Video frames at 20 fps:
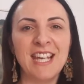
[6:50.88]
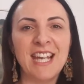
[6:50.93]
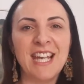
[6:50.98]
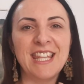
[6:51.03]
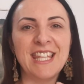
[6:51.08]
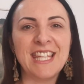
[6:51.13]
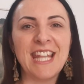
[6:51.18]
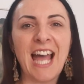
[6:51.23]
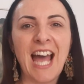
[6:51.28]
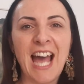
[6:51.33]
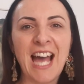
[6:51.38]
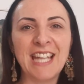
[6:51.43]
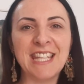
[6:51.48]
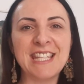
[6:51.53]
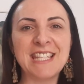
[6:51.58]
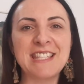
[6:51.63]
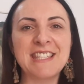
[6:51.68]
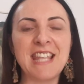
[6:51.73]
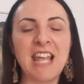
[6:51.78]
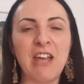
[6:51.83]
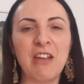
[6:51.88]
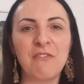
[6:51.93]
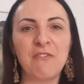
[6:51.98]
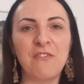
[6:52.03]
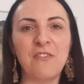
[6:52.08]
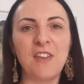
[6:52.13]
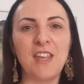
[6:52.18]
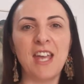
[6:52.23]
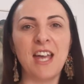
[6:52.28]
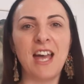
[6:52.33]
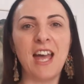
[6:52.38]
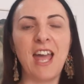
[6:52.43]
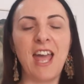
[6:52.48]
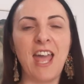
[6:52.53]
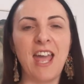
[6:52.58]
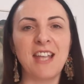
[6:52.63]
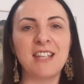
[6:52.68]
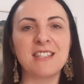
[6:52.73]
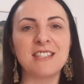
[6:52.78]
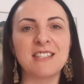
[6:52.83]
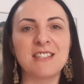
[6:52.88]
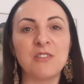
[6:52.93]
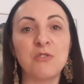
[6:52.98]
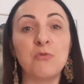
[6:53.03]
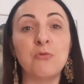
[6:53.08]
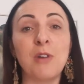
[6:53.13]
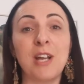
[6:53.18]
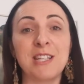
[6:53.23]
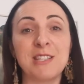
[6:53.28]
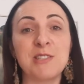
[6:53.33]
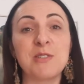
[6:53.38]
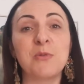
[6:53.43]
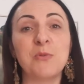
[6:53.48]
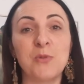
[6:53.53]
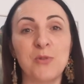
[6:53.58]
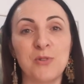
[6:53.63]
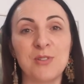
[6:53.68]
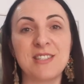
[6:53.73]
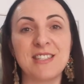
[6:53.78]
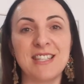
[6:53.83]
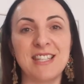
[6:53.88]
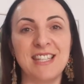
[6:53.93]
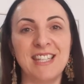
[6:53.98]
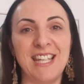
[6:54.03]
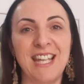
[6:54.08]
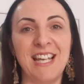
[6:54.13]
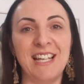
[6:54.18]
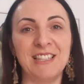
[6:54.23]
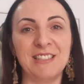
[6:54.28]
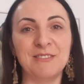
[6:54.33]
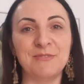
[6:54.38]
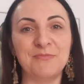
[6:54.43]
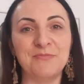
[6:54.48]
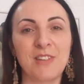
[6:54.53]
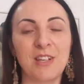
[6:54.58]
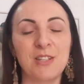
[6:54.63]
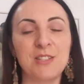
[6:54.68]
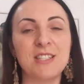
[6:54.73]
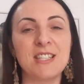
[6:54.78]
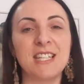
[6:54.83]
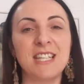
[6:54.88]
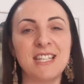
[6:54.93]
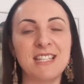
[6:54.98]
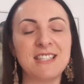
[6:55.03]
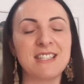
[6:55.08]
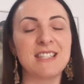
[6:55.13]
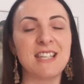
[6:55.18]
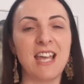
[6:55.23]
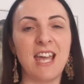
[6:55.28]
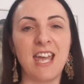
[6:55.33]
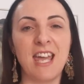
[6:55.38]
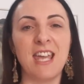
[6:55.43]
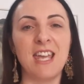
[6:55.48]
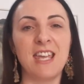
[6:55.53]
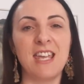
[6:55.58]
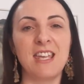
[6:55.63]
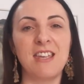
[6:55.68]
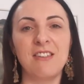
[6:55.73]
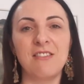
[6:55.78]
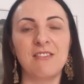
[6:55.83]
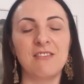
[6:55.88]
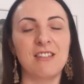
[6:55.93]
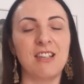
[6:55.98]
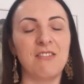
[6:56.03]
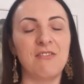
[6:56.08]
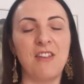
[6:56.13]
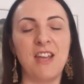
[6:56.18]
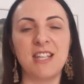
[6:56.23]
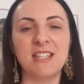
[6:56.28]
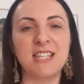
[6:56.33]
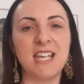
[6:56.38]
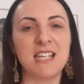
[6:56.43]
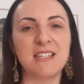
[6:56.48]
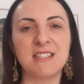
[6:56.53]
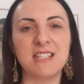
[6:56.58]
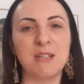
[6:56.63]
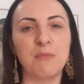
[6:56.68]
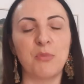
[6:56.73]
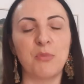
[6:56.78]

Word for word: then harness that fear and run towards Elle, because it is a fantastic